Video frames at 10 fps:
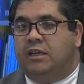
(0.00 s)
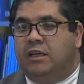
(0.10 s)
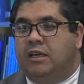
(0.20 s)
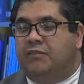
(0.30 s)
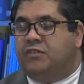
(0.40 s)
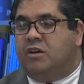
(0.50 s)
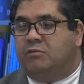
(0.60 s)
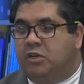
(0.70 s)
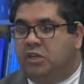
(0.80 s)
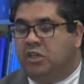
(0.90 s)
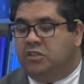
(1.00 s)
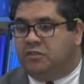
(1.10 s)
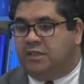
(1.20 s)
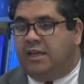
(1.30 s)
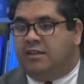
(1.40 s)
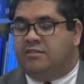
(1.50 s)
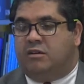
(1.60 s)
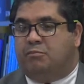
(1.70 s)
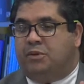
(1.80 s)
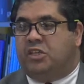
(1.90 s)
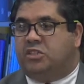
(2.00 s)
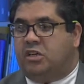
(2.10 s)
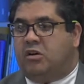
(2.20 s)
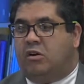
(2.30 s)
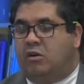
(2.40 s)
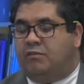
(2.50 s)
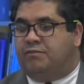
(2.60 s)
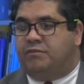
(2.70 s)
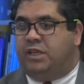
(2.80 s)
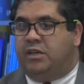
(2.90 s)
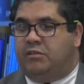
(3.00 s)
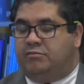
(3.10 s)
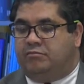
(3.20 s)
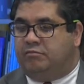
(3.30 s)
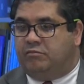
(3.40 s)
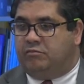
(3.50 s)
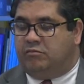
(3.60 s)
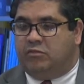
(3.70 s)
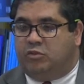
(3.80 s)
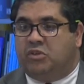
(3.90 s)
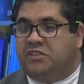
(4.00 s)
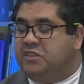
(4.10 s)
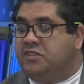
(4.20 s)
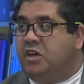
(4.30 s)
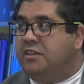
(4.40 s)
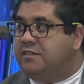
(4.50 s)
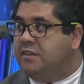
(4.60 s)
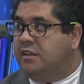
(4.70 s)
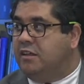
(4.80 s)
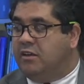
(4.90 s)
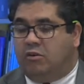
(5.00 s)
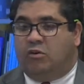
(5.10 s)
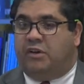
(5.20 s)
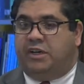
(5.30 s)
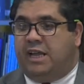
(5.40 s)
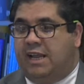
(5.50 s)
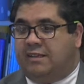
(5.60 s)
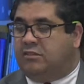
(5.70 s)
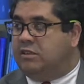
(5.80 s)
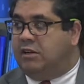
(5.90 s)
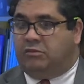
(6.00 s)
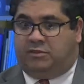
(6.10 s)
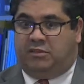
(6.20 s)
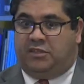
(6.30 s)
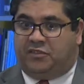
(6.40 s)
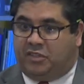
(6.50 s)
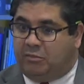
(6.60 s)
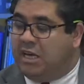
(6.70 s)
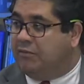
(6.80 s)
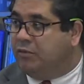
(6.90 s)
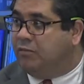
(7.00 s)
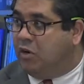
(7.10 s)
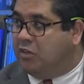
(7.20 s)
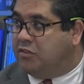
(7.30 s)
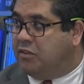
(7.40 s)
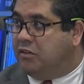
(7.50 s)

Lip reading: if someone is taking some picture of their touristy sites over in Alaska, that would be extremely helpful for us.